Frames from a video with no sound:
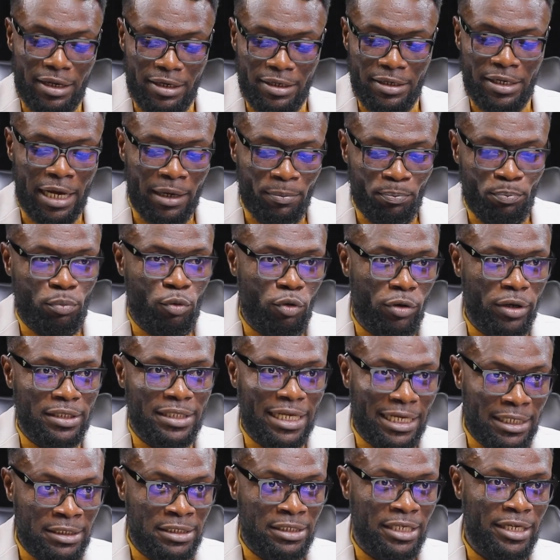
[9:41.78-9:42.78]
that point,
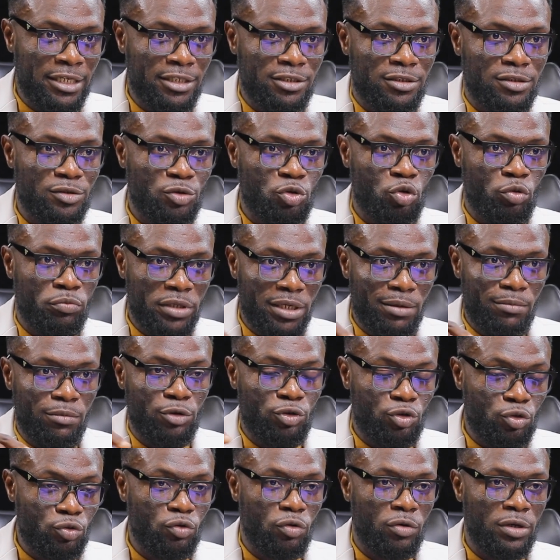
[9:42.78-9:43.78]
that stage, you'll be able
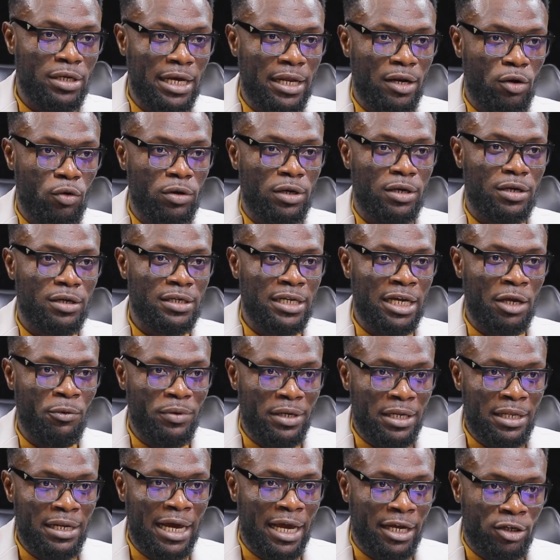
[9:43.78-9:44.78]
to know that, look, then we
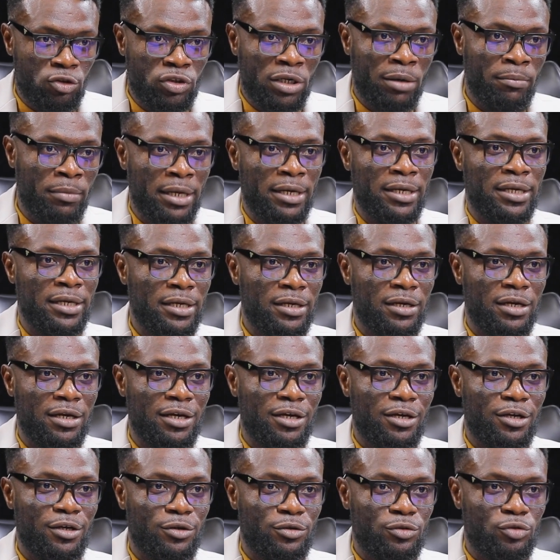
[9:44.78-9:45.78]
need extra money
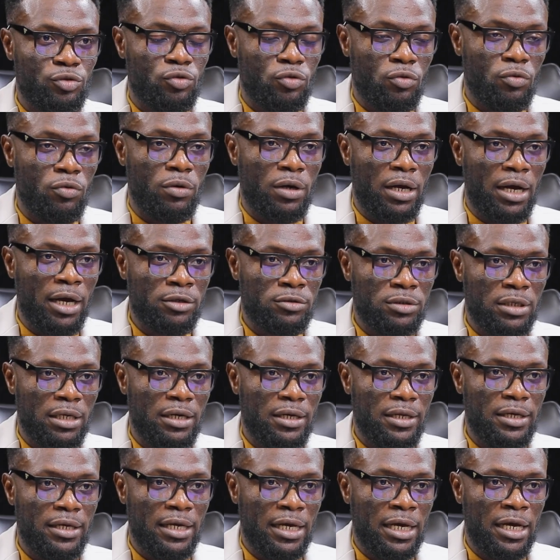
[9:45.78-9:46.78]
to
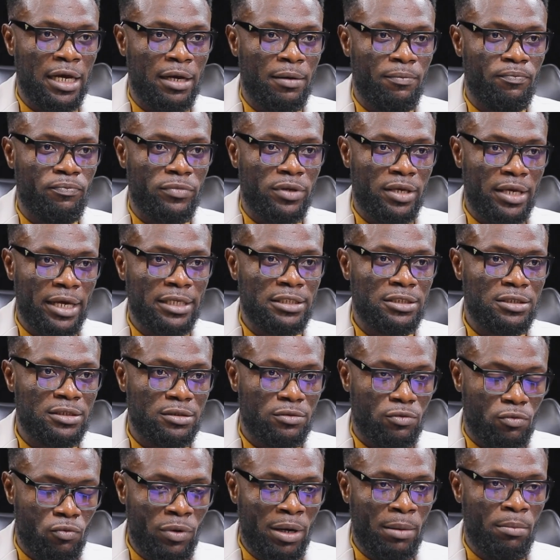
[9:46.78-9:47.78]
actually get
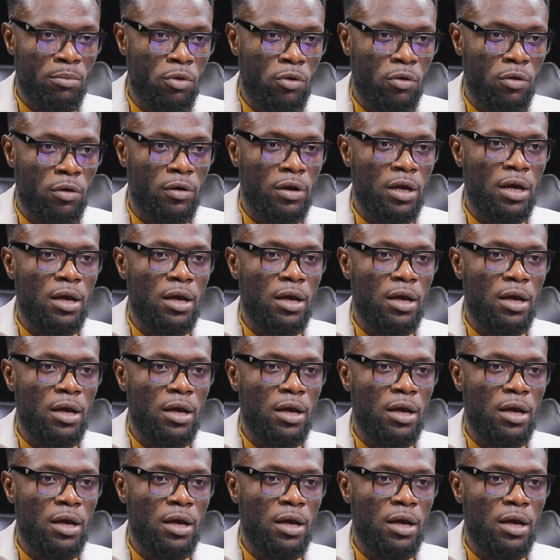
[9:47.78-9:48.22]
one more.